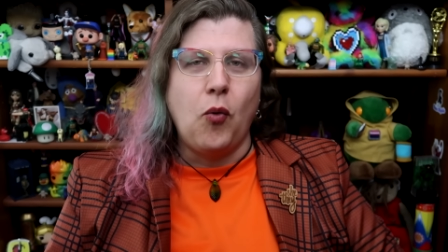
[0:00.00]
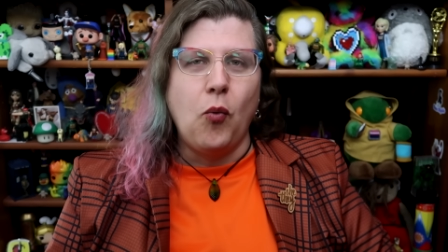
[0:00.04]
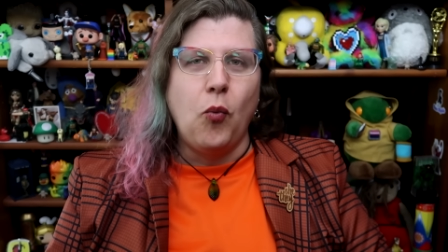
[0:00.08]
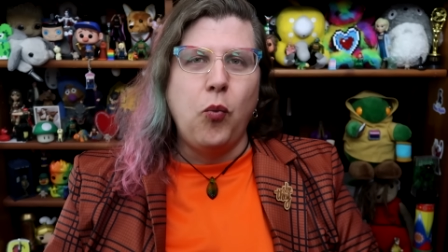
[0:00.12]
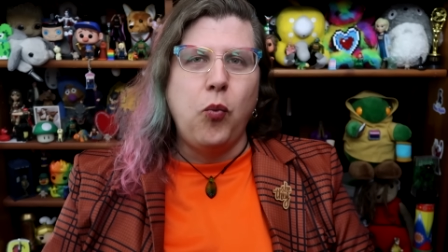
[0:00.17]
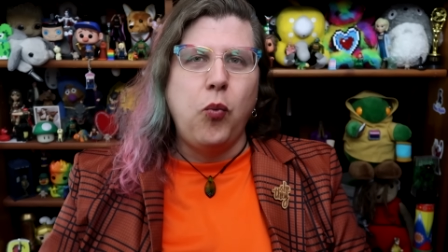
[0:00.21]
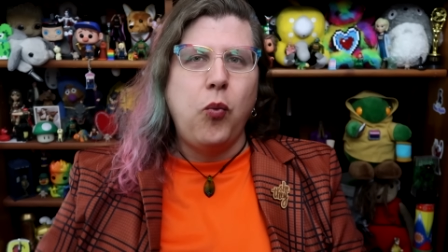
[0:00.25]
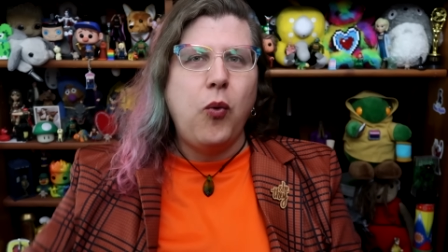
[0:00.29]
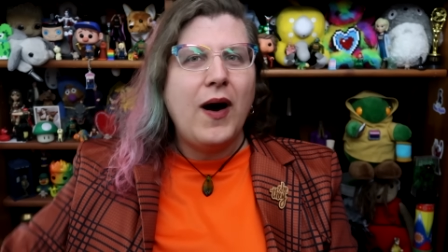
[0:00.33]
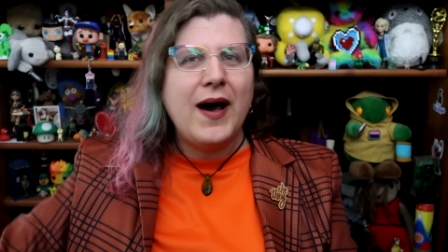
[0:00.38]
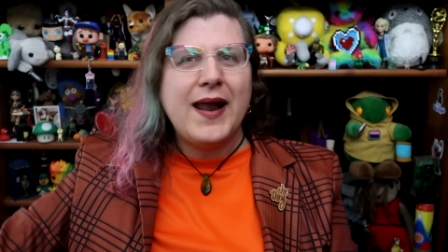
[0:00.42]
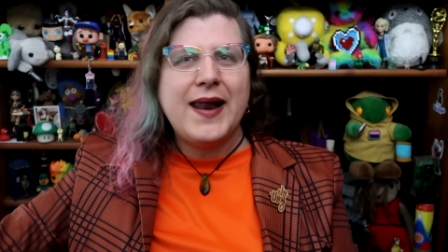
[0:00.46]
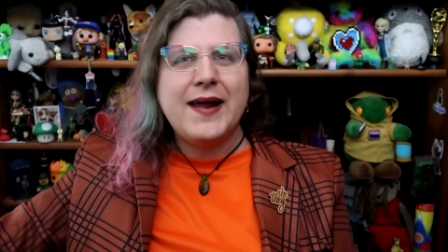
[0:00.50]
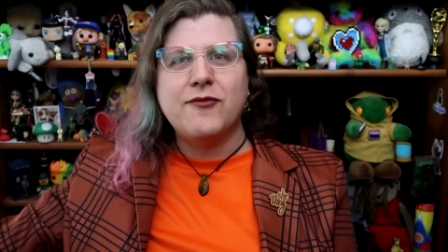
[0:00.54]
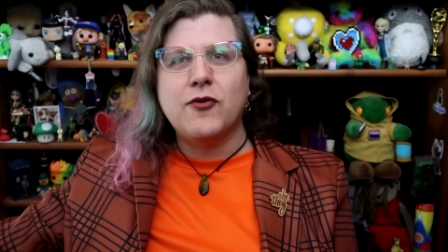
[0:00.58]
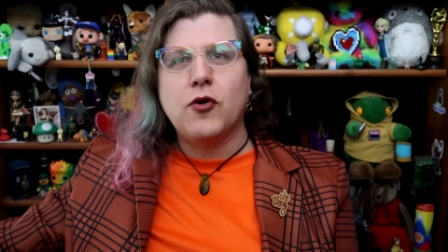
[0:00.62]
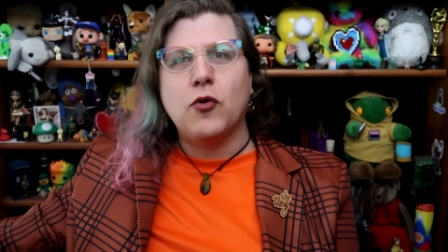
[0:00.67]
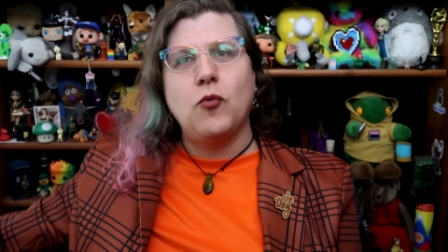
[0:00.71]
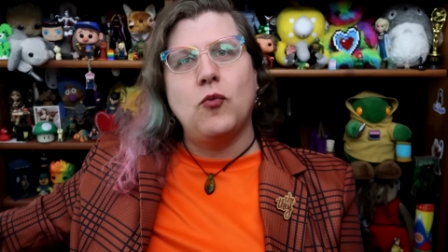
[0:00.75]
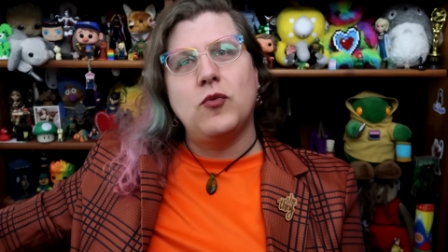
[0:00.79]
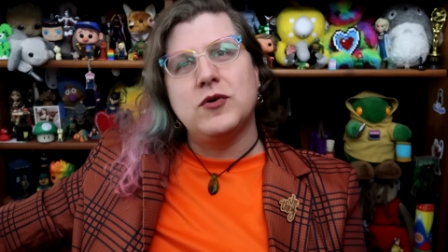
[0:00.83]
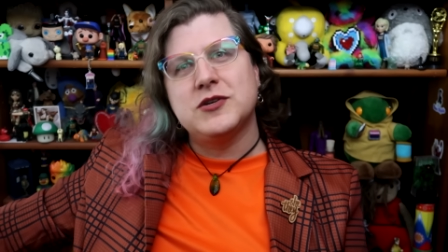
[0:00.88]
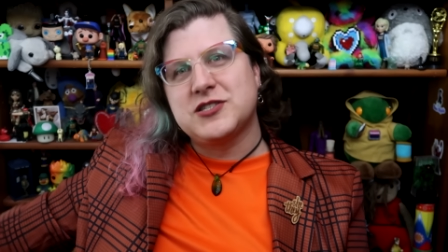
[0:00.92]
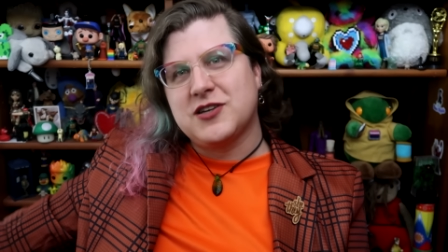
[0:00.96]

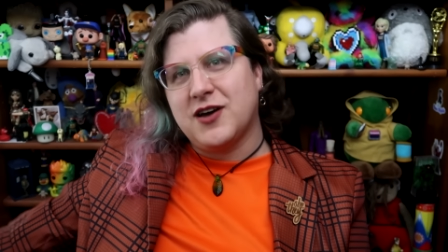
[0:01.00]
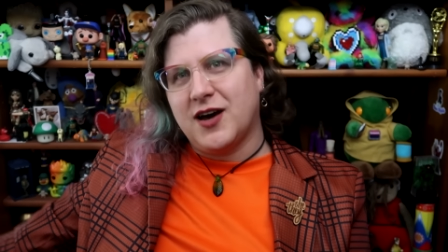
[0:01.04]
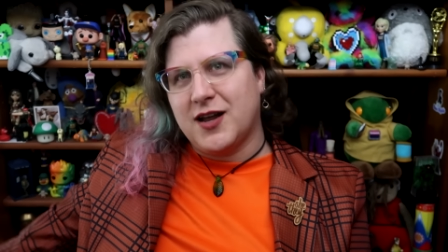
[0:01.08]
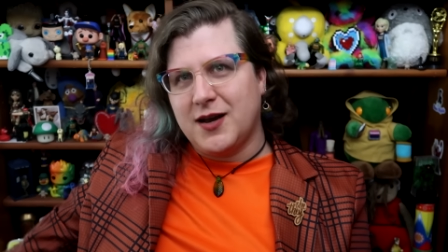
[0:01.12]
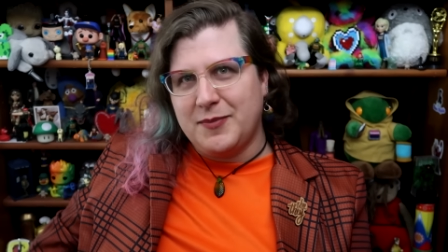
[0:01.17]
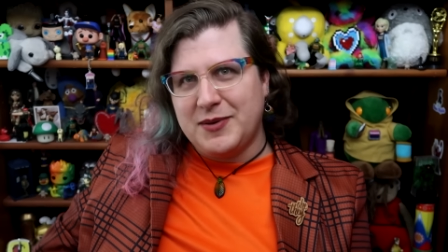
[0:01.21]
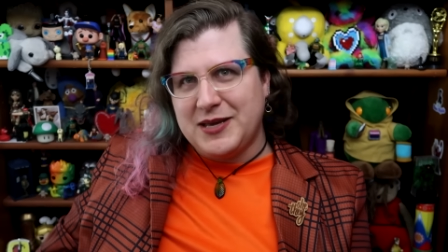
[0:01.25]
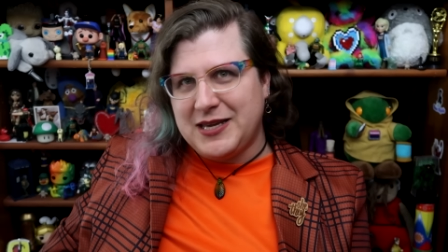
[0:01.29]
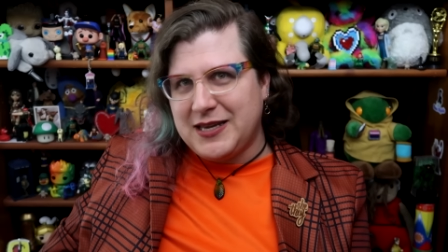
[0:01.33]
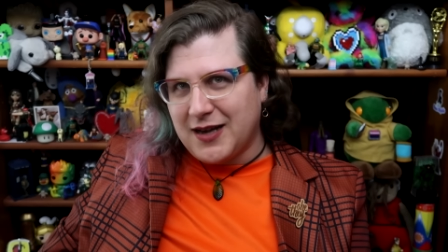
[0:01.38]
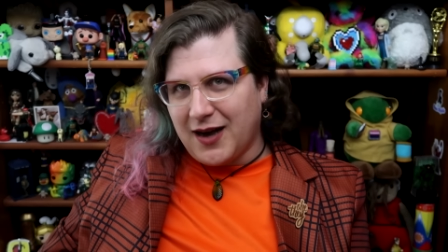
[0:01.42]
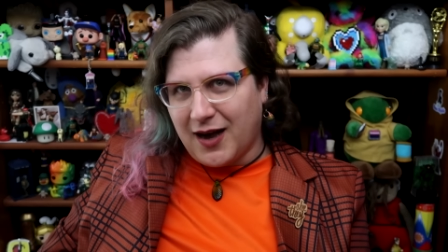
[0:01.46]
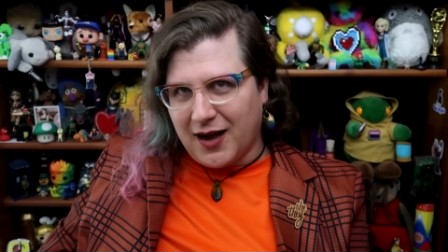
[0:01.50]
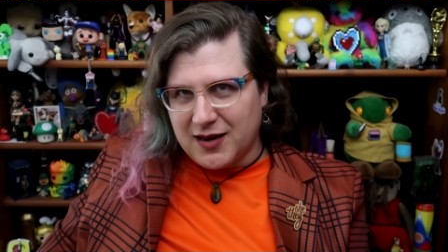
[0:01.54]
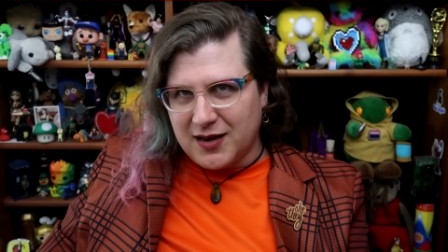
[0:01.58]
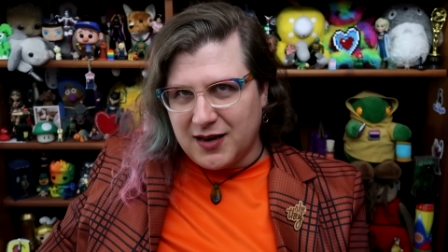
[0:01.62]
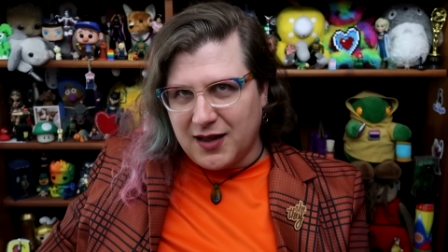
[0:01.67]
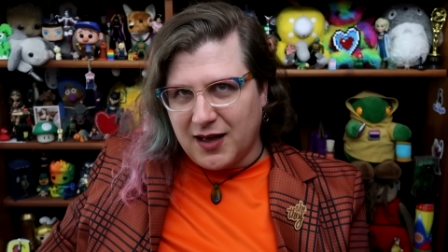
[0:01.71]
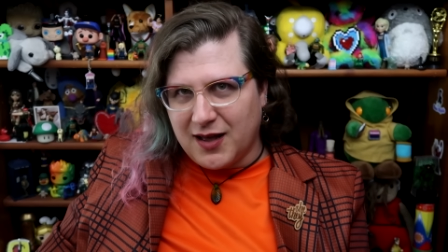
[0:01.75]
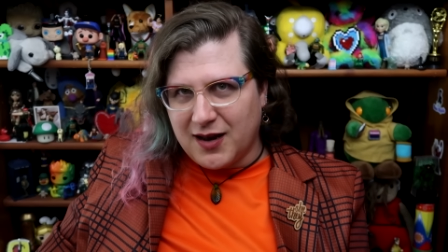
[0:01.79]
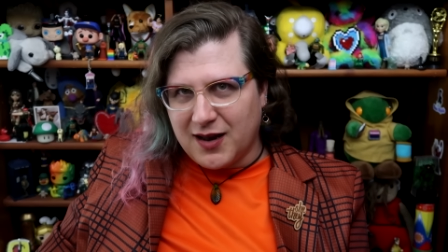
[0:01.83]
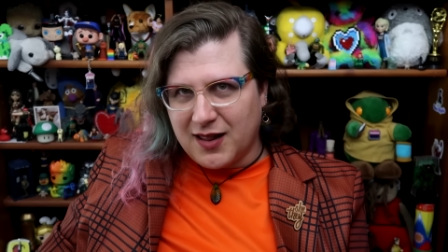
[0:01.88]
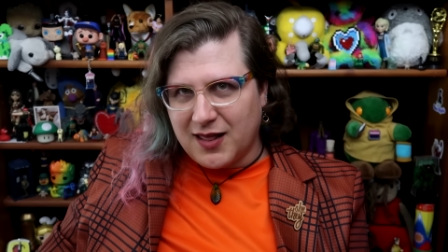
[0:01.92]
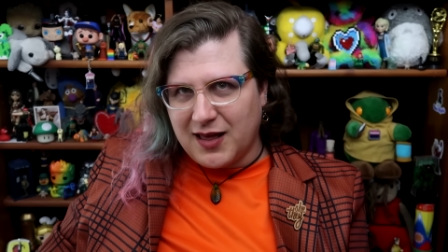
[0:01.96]
whatever was going to be
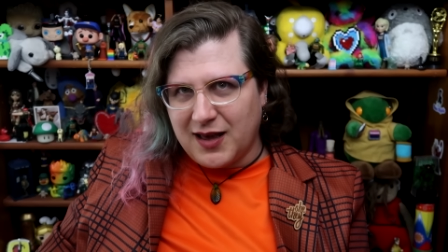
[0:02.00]
gotten out